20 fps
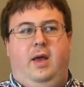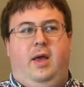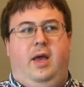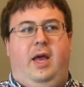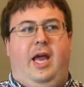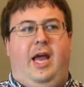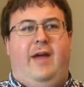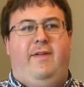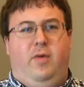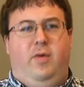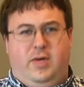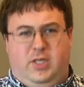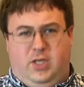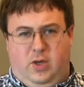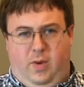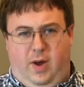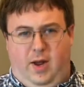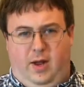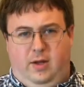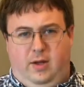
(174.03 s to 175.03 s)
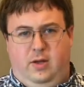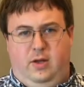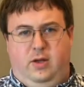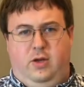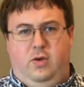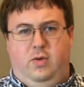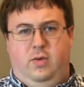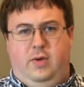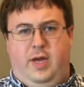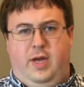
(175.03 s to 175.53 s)
every once in a while
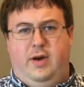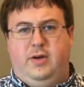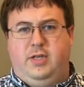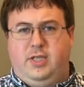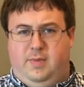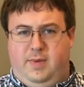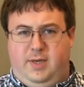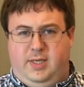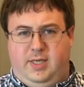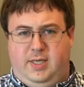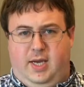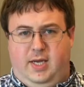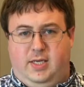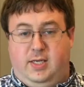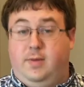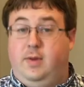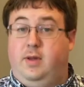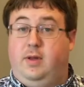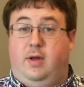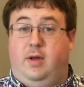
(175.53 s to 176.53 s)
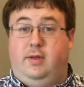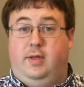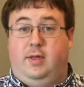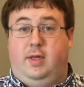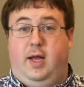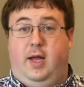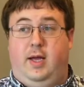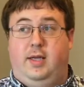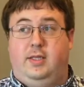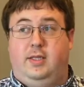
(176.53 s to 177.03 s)
you will hear somebody say something along the
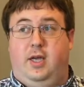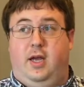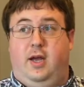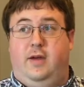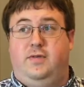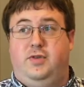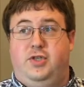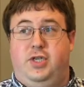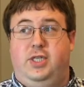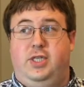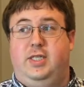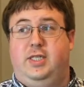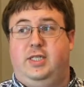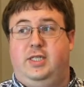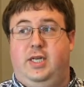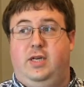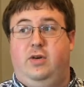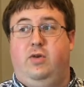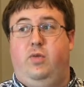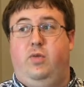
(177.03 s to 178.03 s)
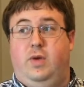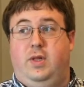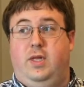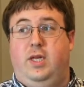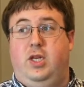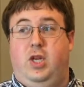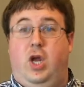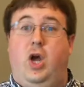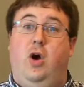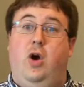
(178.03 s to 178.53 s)
lines of Jesus didn't really
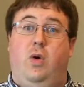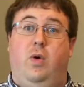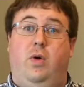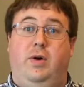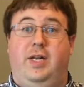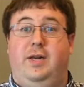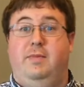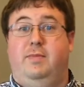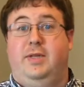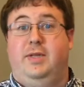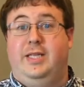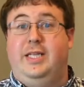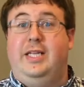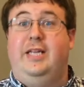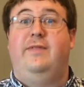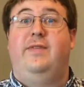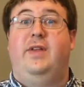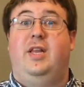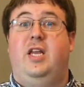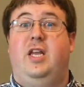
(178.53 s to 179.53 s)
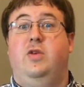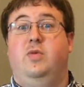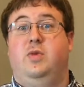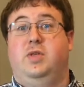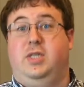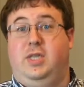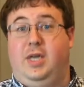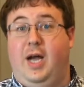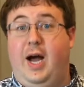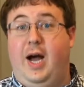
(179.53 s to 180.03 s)
know or didn't believe that he was
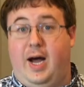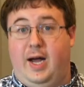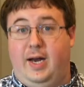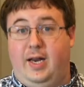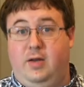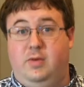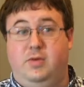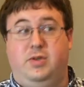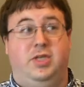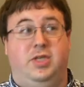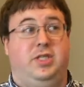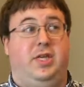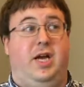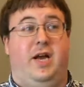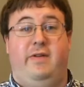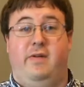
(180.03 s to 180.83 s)
God. He was just kind of a